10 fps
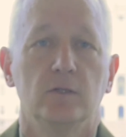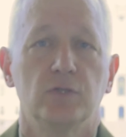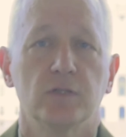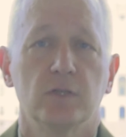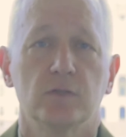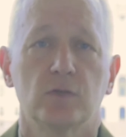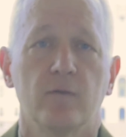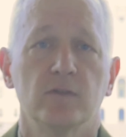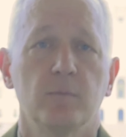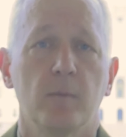Just as
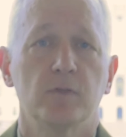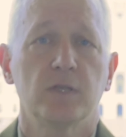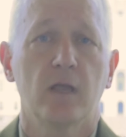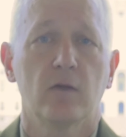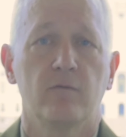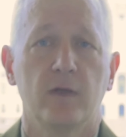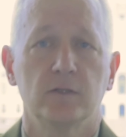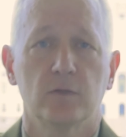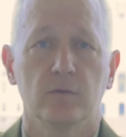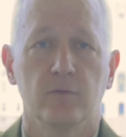service members
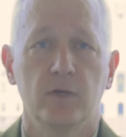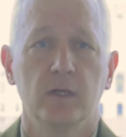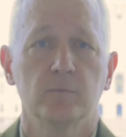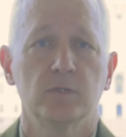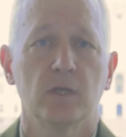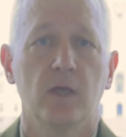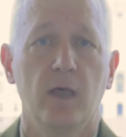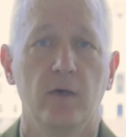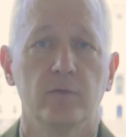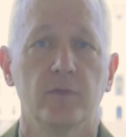sacrifice their freedoms,
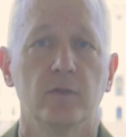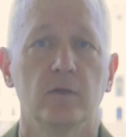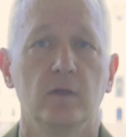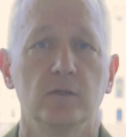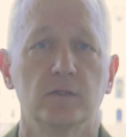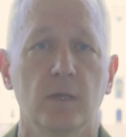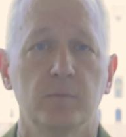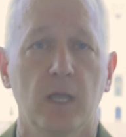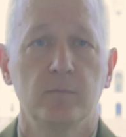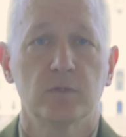health, and
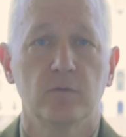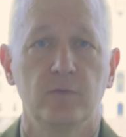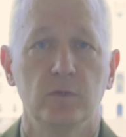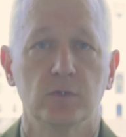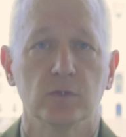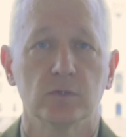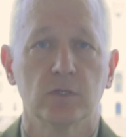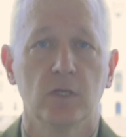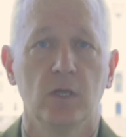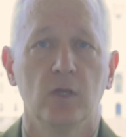sometimes their futures,
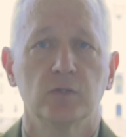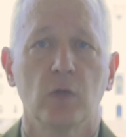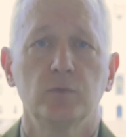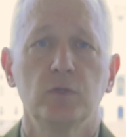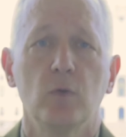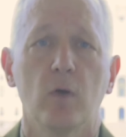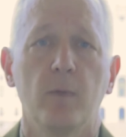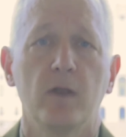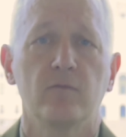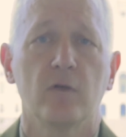so too are
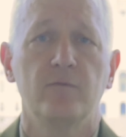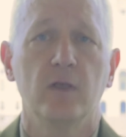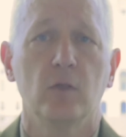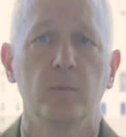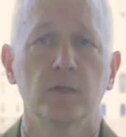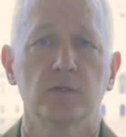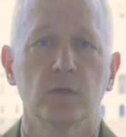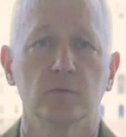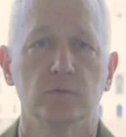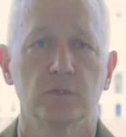many of our fellow
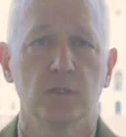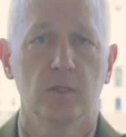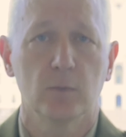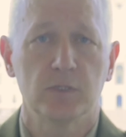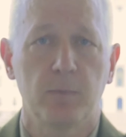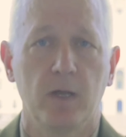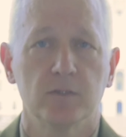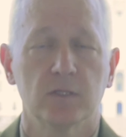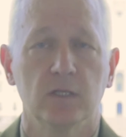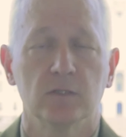Minnesotans in the
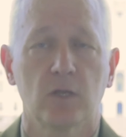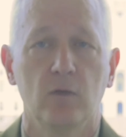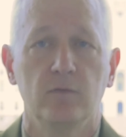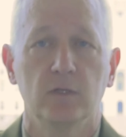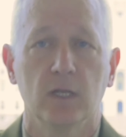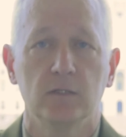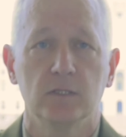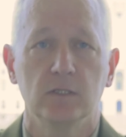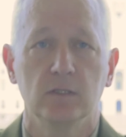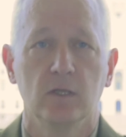response against
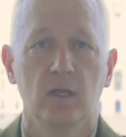COVID-19.